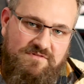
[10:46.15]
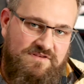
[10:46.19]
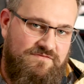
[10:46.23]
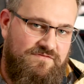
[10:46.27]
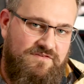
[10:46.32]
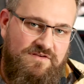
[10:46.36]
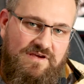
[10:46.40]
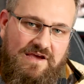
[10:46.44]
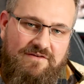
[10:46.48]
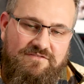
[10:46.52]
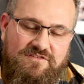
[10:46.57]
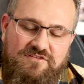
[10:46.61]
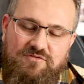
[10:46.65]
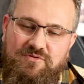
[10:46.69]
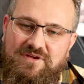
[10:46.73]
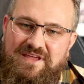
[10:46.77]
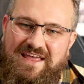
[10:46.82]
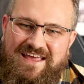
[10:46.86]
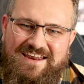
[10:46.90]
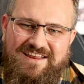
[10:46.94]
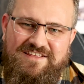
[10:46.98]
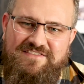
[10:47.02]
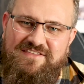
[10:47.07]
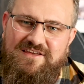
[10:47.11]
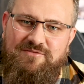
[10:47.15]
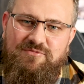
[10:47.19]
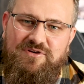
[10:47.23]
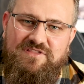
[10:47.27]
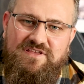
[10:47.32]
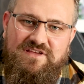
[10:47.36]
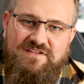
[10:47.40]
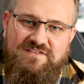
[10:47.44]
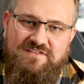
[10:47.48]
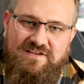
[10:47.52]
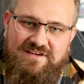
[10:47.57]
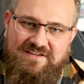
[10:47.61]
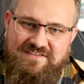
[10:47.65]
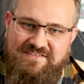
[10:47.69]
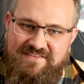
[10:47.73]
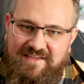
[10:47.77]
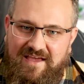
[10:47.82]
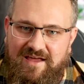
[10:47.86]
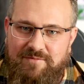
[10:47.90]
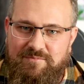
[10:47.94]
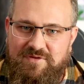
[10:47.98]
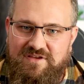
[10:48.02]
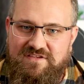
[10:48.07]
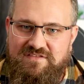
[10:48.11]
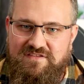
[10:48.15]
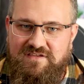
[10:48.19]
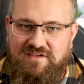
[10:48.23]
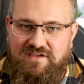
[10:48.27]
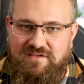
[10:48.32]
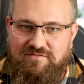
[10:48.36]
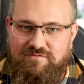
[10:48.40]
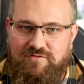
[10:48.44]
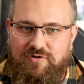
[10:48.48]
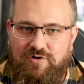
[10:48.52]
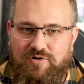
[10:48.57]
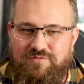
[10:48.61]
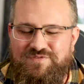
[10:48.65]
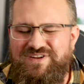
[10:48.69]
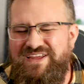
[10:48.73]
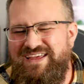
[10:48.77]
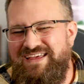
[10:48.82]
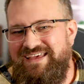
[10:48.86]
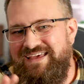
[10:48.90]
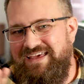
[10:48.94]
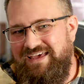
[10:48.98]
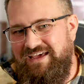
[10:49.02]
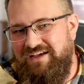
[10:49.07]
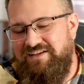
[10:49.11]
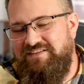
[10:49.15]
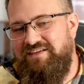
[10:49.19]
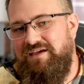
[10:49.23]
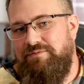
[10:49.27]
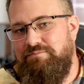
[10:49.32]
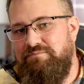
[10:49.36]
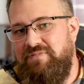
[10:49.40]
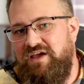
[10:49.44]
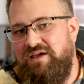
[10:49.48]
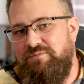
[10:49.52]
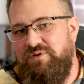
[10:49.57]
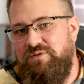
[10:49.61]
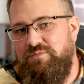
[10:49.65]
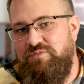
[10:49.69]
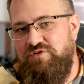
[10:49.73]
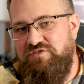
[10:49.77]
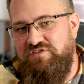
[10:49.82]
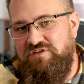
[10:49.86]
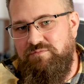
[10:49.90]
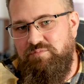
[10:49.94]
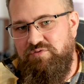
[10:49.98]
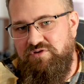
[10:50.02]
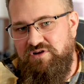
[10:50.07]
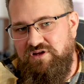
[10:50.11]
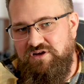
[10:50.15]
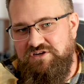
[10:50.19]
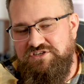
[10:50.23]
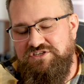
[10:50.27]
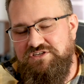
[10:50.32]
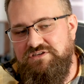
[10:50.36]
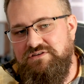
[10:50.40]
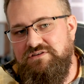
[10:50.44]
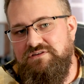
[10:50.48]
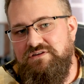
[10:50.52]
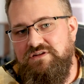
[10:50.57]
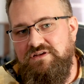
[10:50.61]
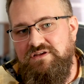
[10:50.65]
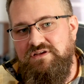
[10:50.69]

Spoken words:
if you're doing anything where there's like sound mixing involved, except maybe music production,